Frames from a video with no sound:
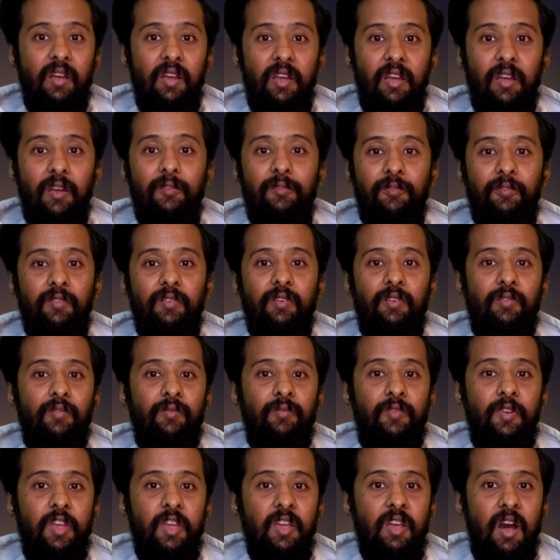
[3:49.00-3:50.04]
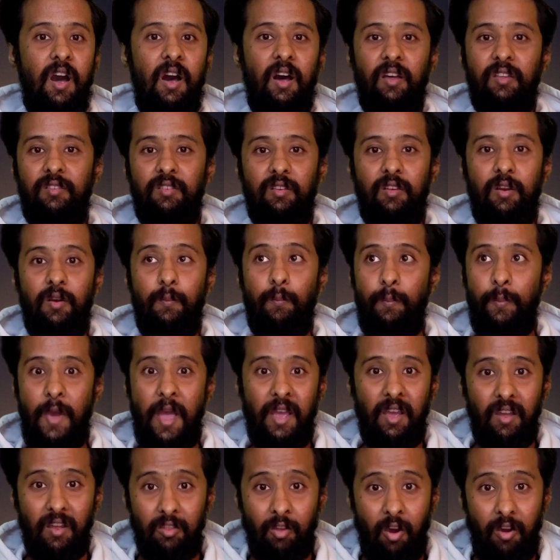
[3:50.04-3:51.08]
if we ask
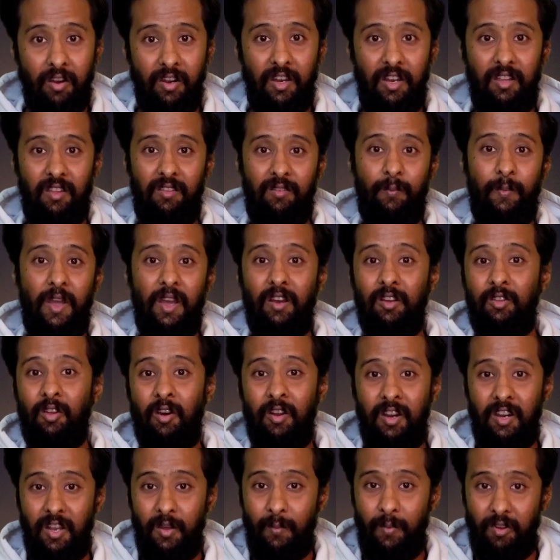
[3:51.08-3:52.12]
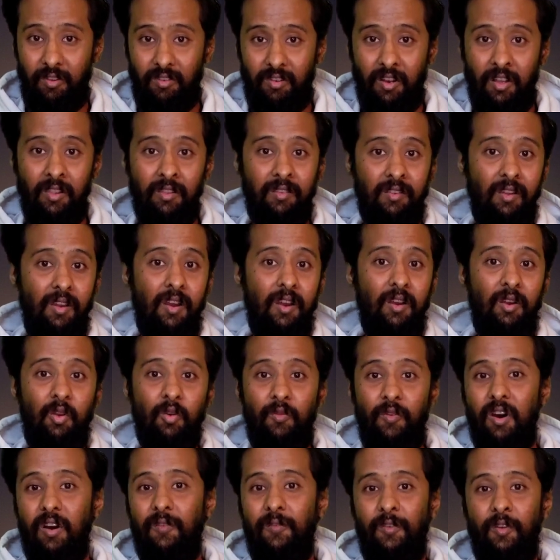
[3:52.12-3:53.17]
bank authorities bank authority personals to
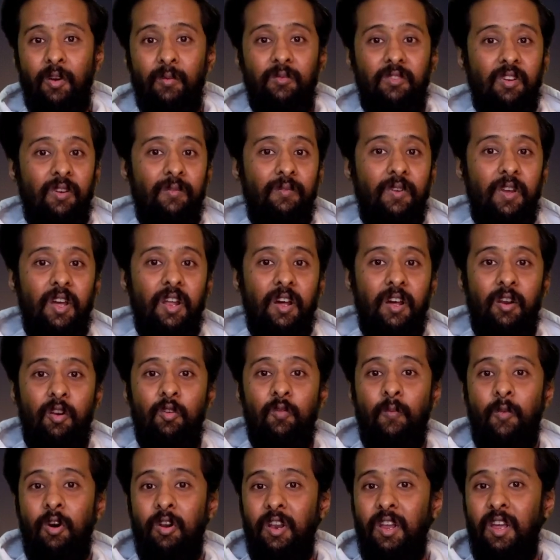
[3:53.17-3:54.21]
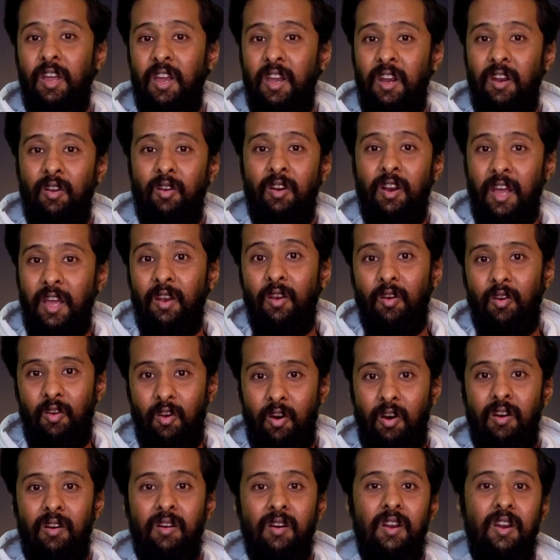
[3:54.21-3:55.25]
work from somewhere around morning 8 or 9
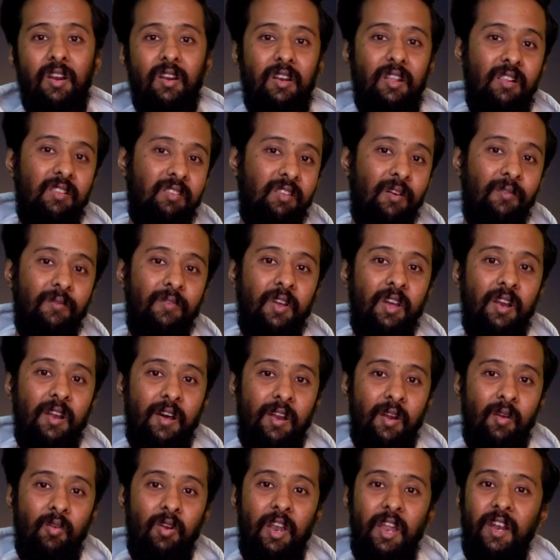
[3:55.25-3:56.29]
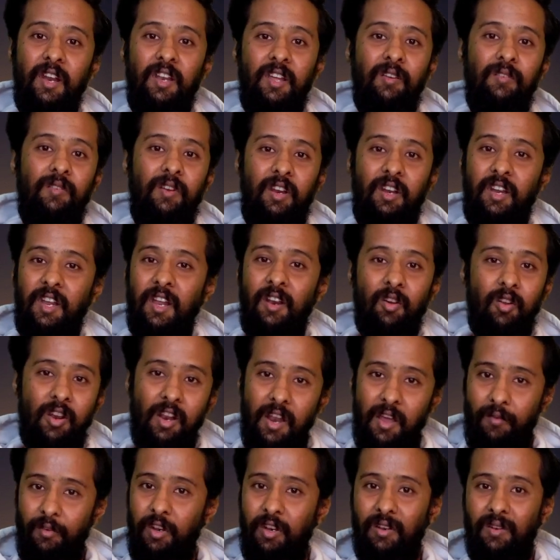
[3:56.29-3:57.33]
o'clock till somewhere around late evening 10 or
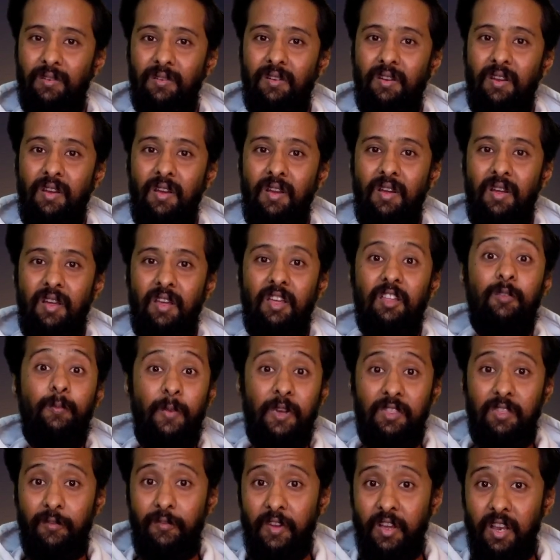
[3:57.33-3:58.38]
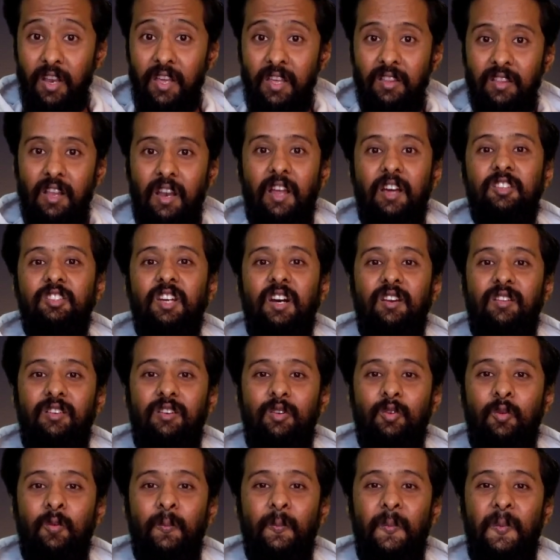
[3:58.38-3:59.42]
11 specifically in the lunch hours
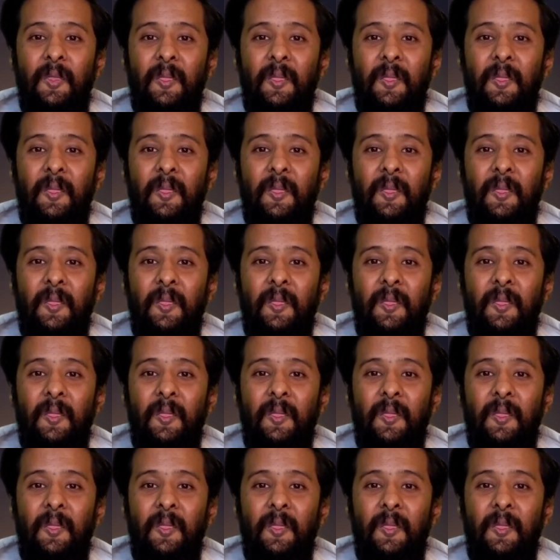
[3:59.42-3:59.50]
too